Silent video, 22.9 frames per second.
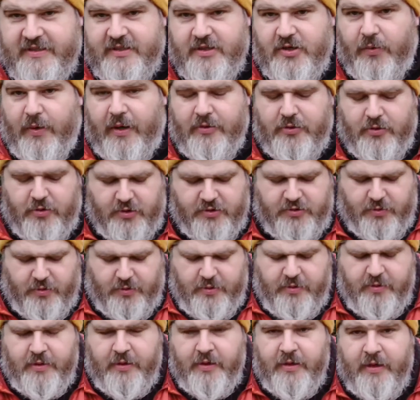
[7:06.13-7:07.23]
a Go Outdoors one.
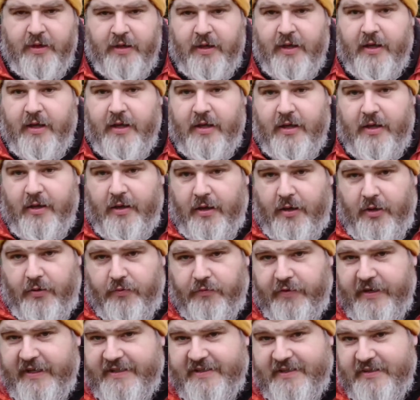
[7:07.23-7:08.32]

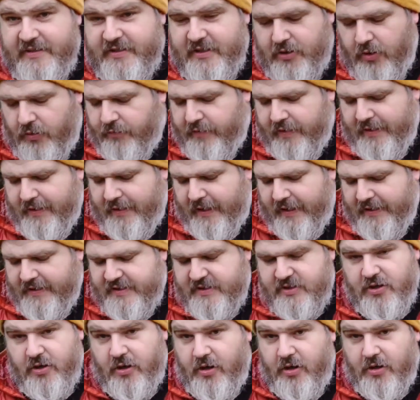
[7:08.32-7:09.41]
Reasons I don't really like this
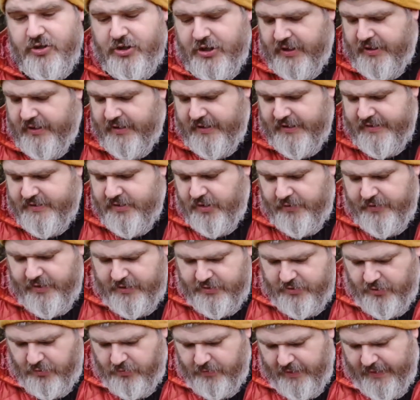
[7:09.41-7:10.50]
torch, it's not that I
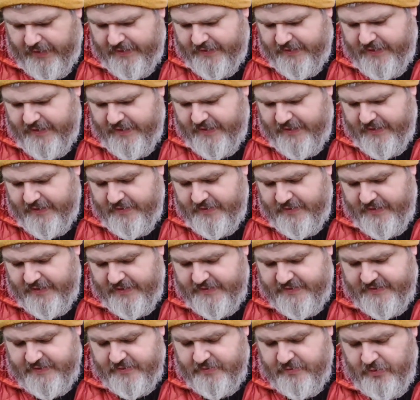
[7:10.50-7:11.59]
don't like it,
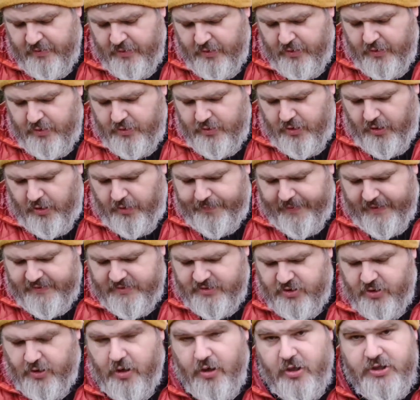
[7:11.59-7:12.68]
it's not a bad
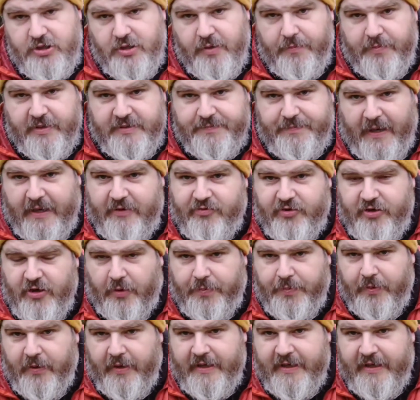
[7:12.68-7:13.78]
torch, but it's battery
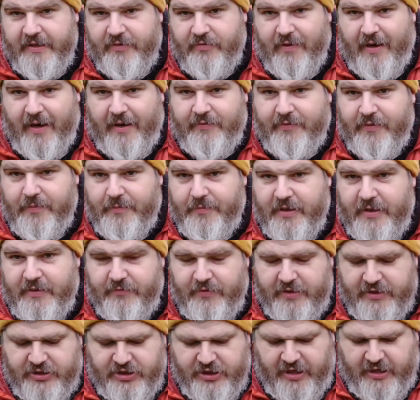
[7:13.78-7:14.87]
operated rather than being
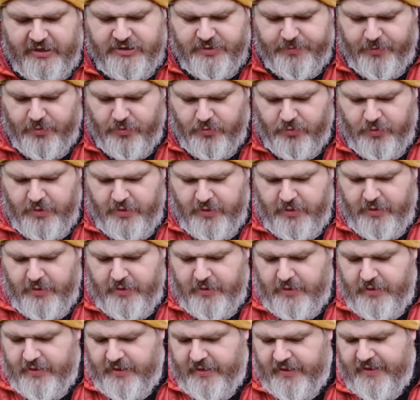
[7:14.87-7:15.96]
rechargeable.
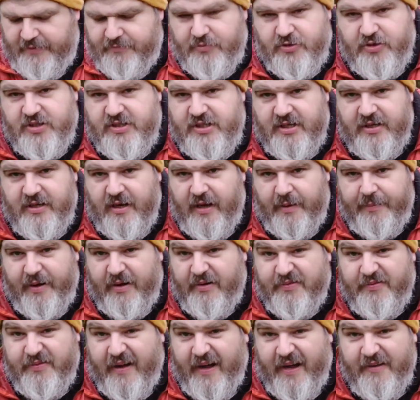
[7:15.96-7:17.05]
It was
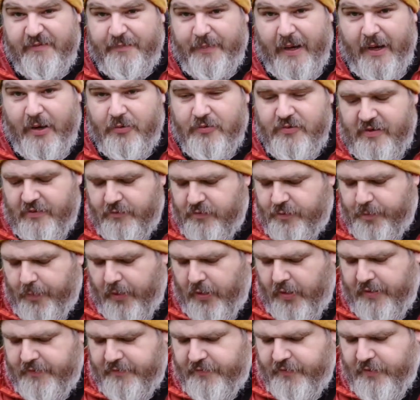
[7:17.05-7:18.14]
about £5. I was
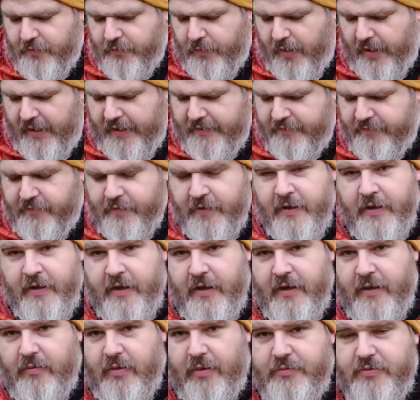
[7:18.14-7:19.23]
bought it for the wife
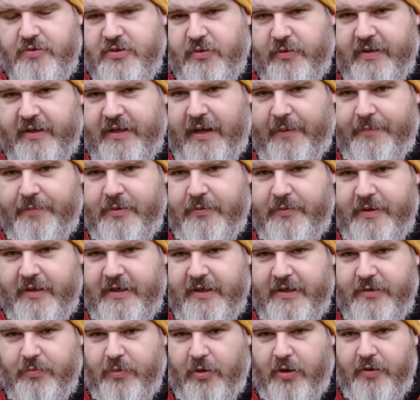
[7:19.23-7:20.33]
when we was going camping and we
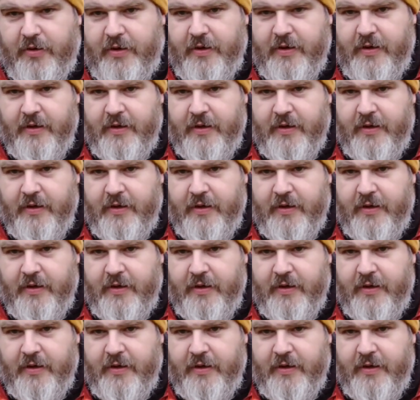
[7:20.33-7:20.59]
needed one.